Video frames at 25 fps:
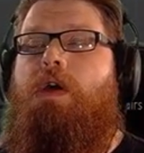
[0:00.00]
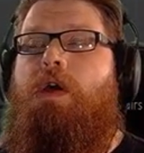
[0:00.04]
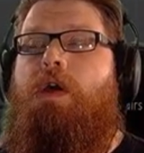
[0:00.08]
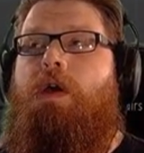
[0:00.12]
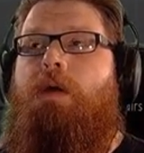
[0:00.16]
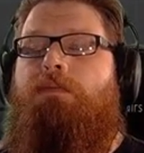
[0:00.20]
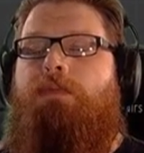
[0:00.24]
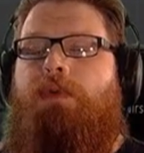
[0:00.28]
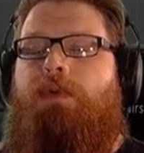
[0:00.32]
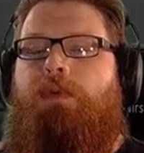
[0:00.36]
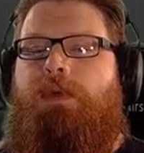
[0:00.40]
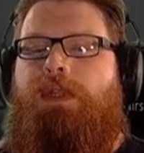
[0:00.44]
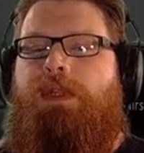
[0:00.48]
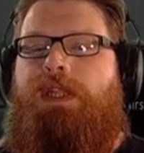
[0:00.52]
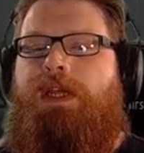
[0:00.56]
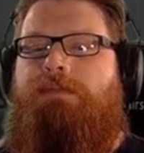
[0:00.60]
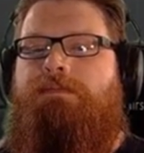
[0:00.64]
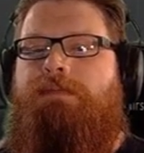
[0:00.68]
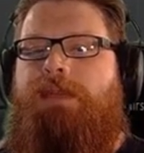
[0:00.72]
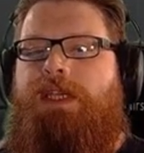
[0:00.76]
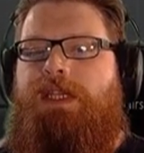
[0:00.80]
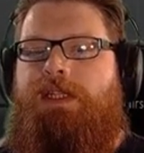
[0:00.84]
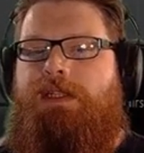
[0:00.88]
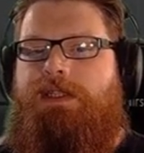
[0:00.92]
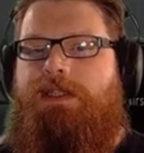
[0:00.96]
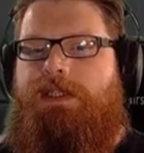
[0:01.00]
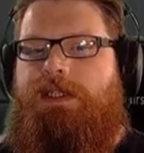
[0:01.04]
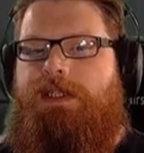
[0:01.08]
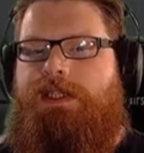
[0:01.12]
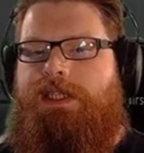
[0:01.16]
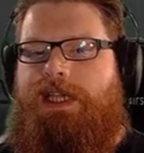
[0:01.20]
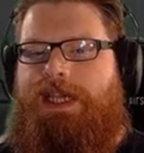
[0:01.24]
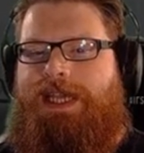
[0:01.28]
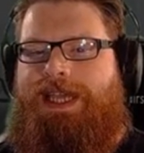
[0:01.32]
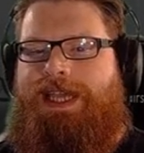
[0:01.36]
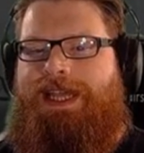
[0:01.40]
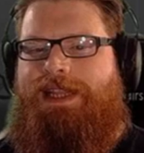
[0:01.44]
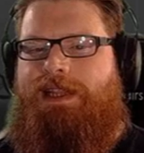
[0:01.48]
But what that means is
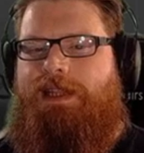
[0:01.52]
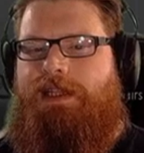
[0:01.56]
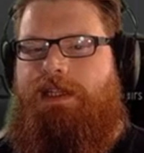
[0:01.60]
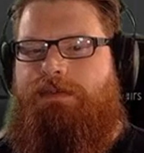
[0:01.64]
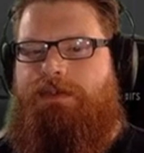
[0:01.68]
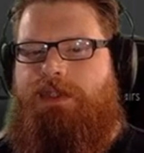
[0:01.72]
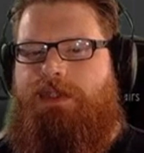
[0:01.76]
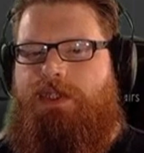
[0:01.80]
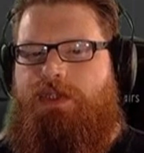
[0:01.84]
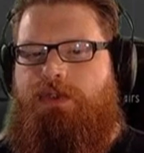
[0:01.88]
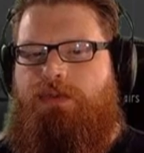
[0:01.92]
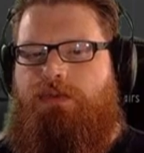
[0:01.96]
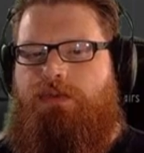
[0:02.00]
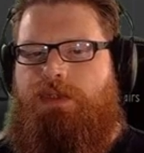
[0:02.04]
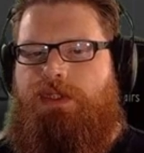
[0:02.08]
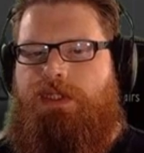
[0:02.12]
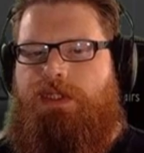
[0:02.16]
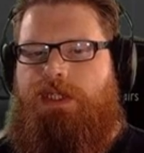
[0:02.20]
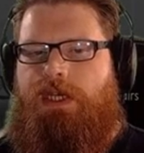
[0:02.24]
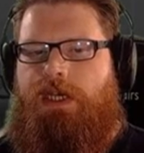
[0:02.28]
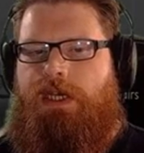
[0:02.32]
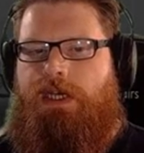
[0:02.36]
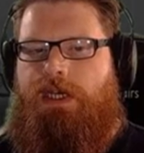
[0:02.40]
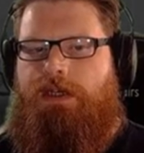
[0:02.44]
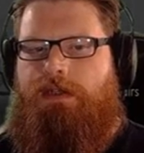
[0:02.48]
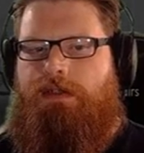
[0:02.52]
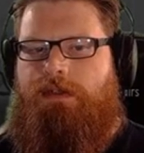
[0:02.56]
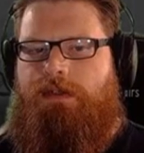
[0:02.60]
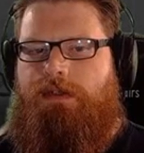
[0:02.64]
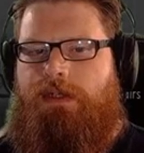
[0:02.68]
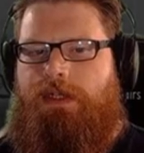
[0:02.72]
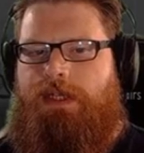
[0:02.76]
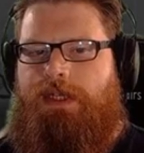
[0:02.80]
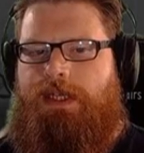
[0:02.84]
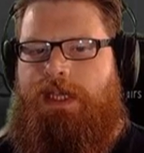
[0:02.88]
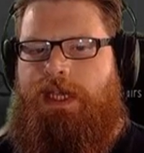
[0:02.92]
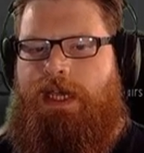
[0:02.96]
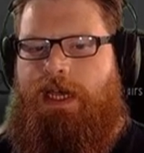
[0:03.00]
I can leave a 2-tile
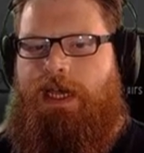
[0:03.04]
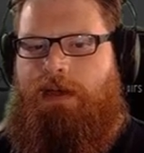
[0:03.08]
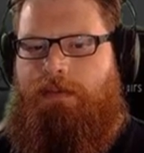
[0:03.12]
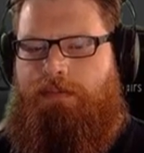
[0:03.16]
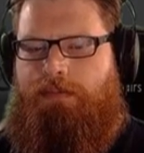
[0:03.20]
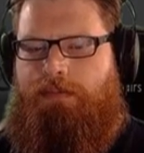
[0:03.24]
gap.